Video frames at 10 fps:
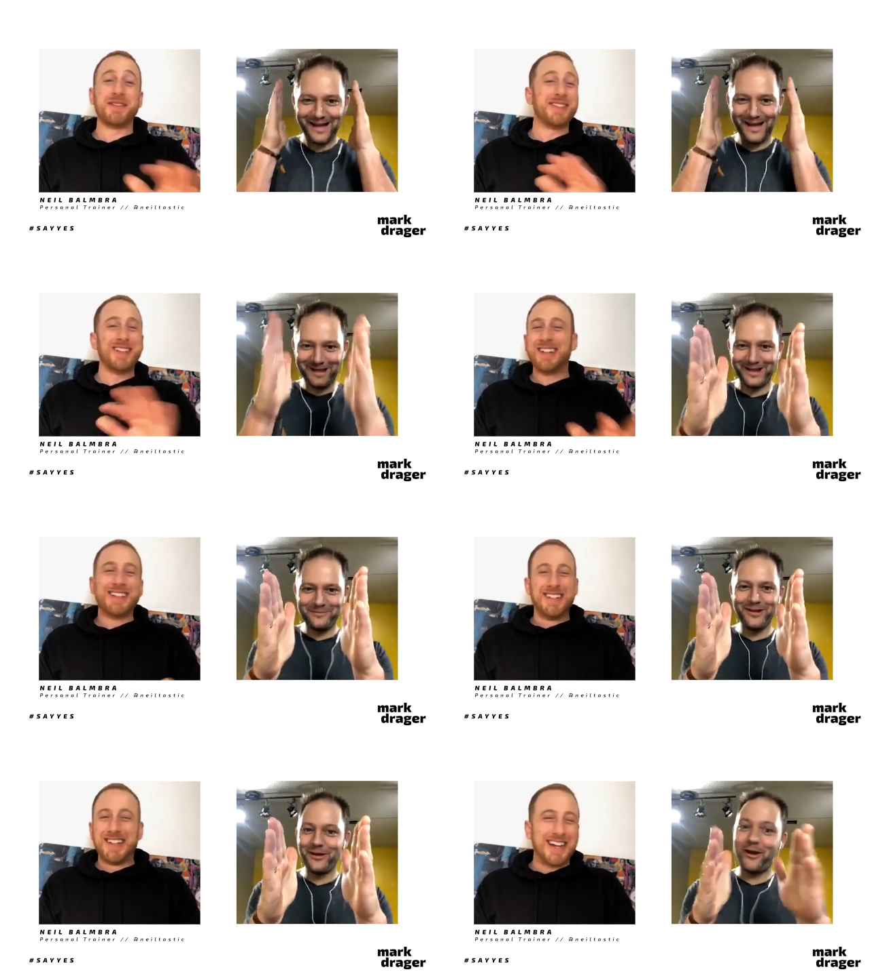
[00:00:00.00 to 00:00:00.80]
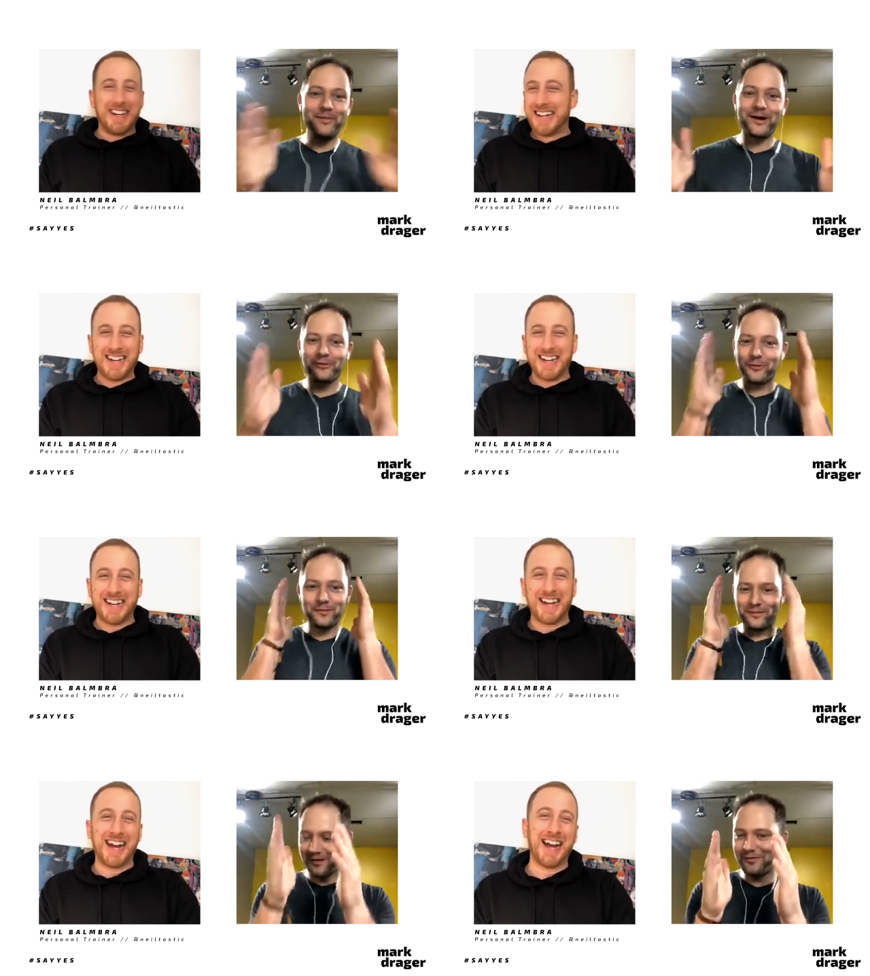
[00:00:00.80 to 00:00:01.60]
Speaker 1: I'm, no, no, I'm not
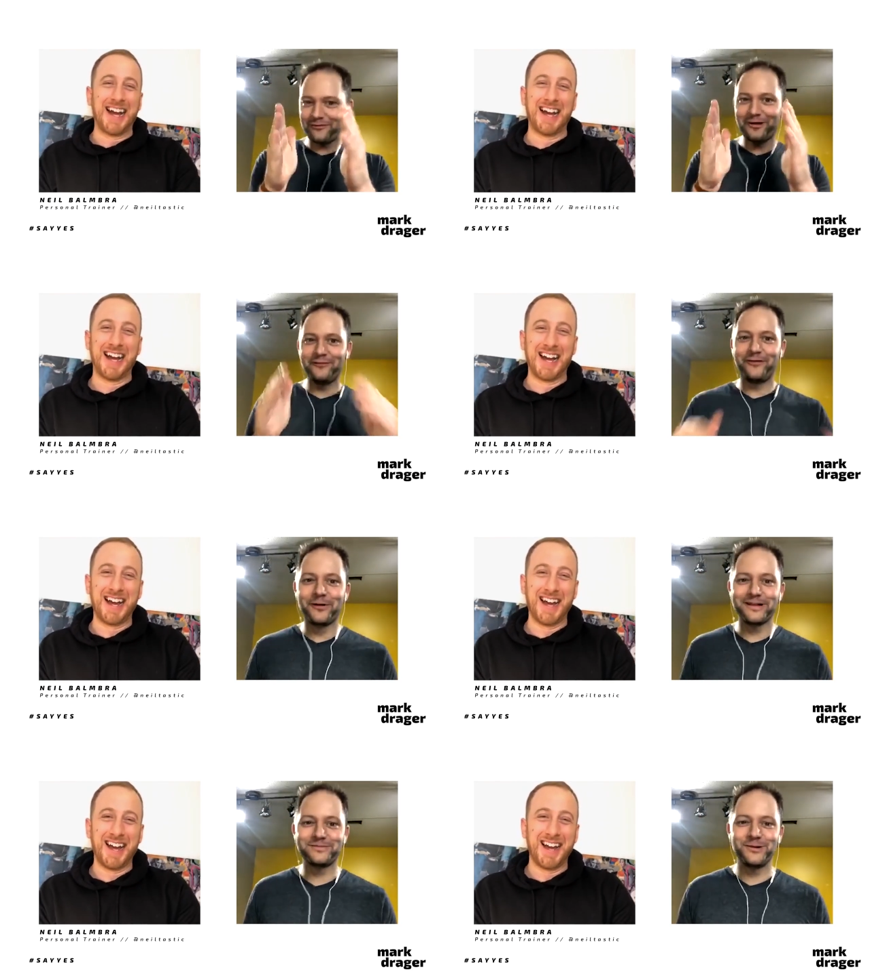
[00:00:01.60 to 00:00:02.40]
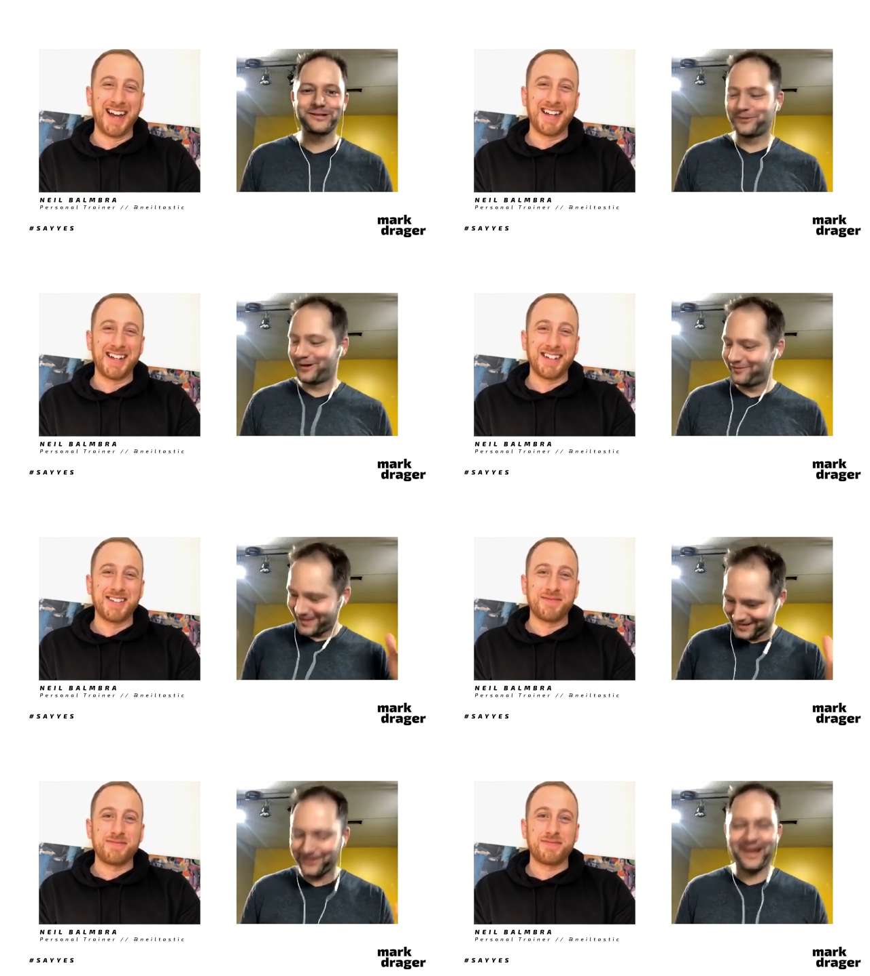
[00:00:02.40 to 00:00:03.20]
overwhelmed. I'm, I'm a very focused person where I'm
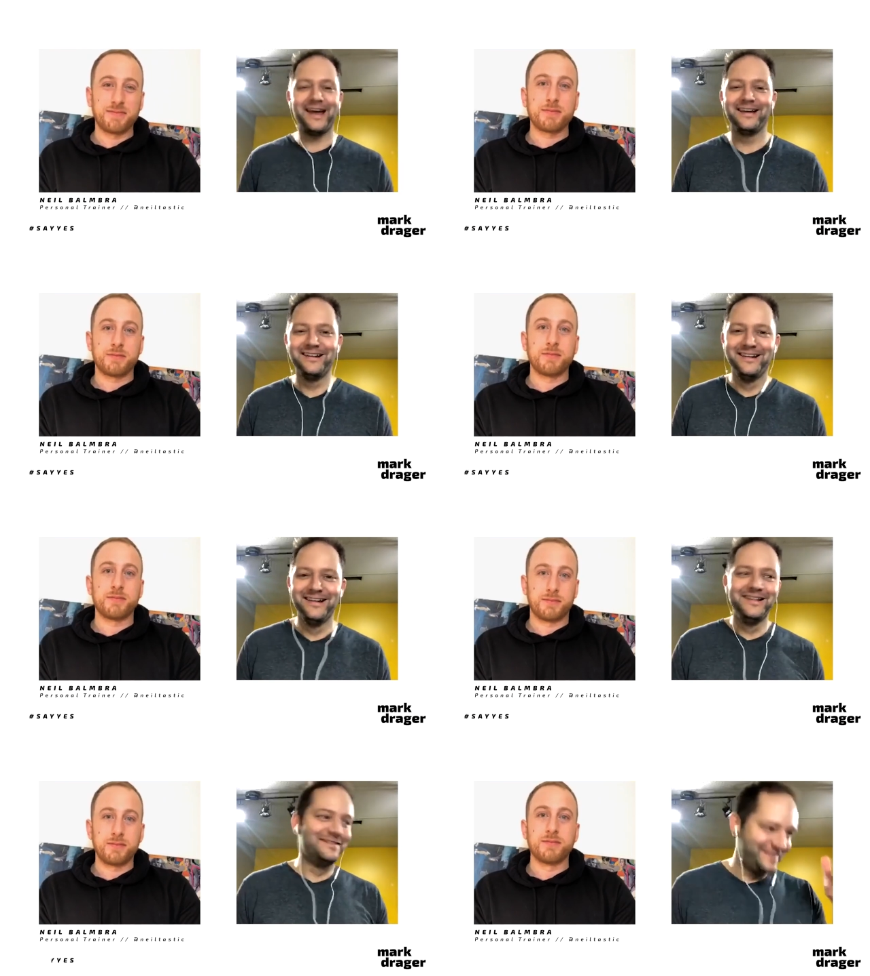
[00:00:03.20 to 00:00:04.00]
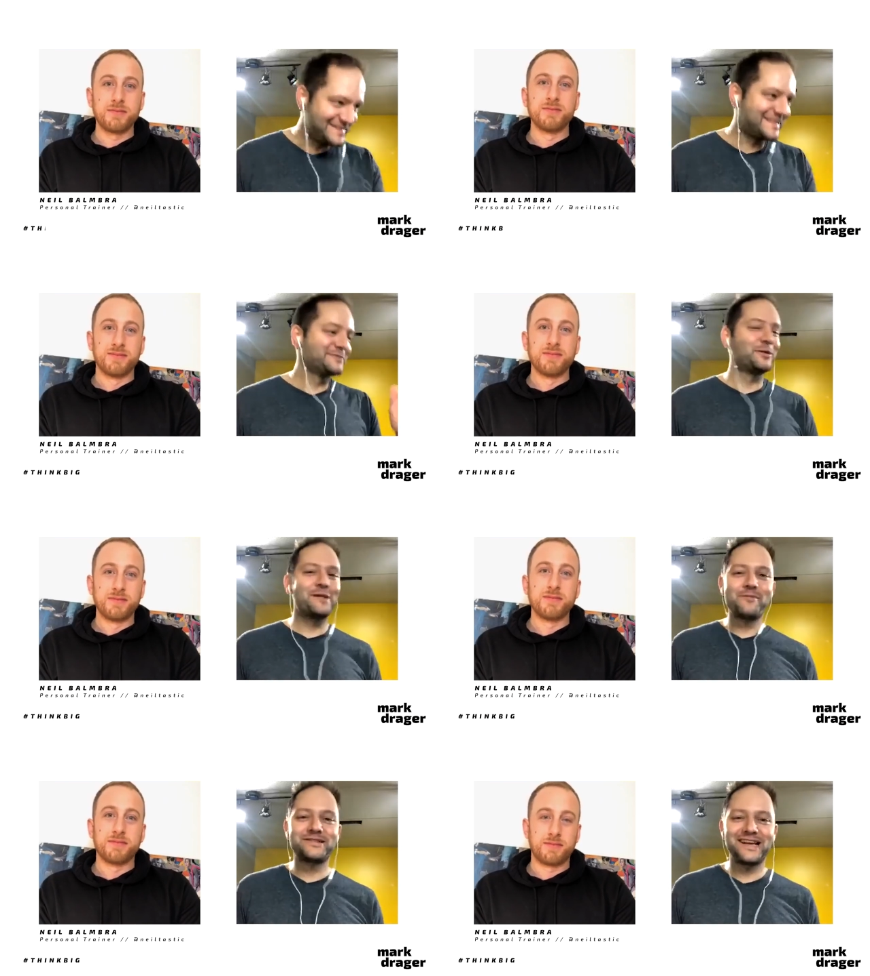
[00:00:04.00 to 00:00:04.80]
like, okay, this is what
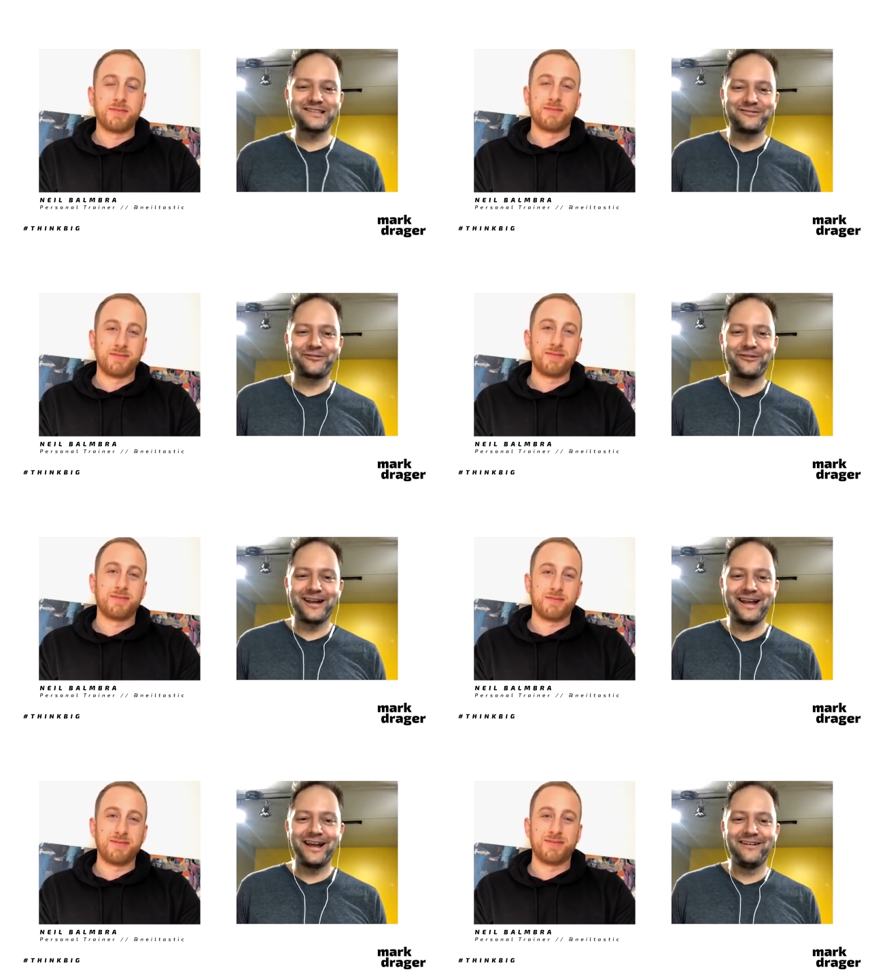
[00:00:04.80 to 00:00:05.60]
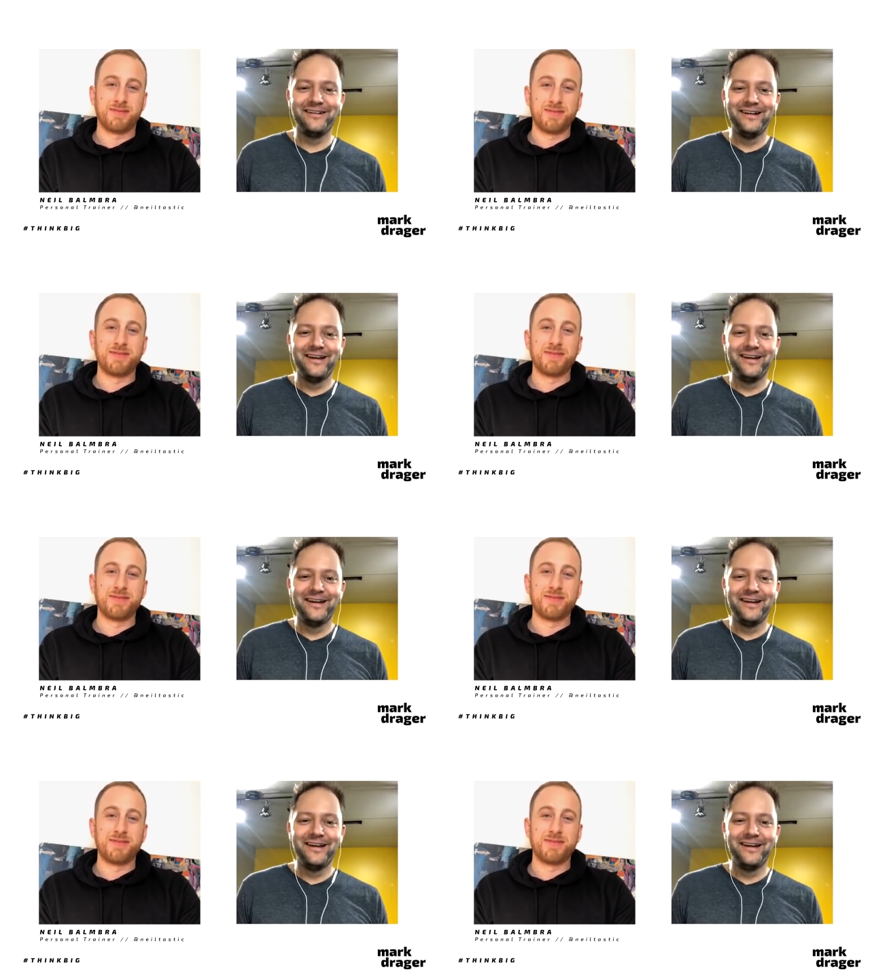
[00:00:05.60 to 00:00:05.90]
I'm obsessed with right now.